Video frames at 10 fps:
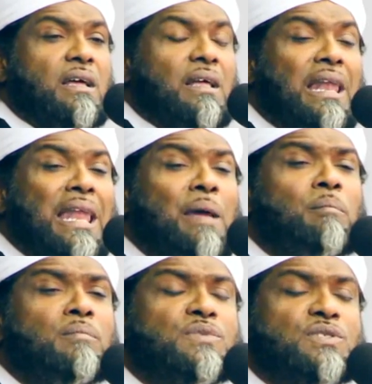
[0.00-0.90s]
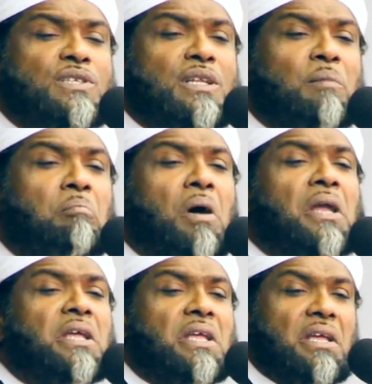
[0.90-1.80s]
limbs in the
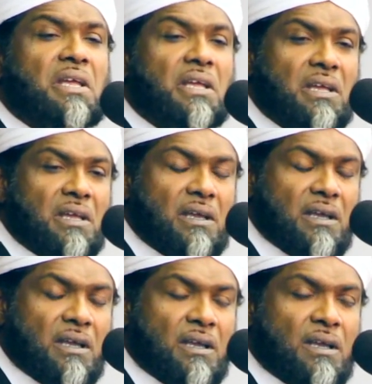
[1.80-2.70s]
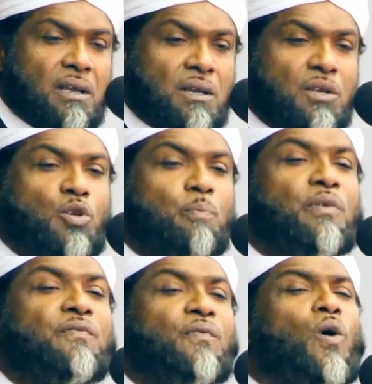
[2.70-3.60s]
body to
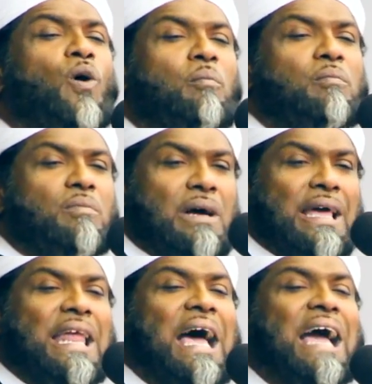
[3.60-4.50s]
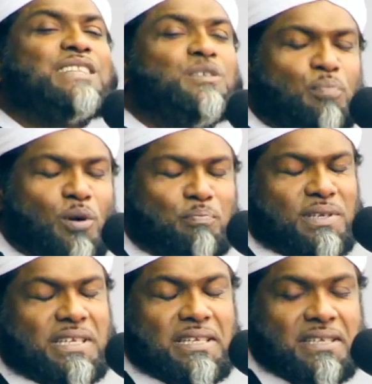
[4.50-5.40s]
perform and act
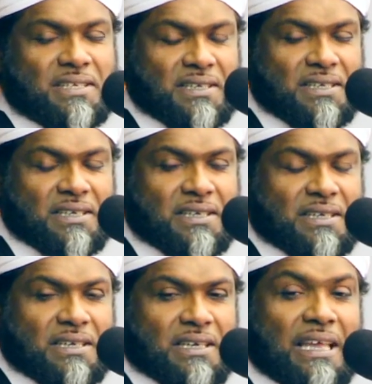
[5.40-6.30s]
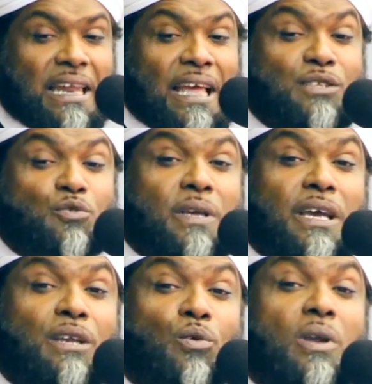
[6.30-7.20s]
properly. And hence we
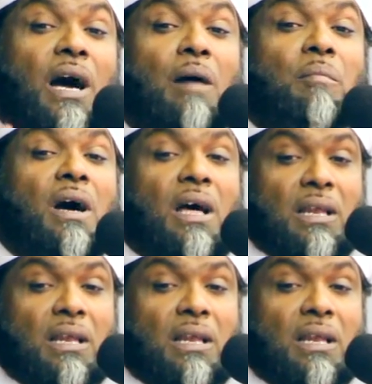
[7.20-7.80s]
get good amal.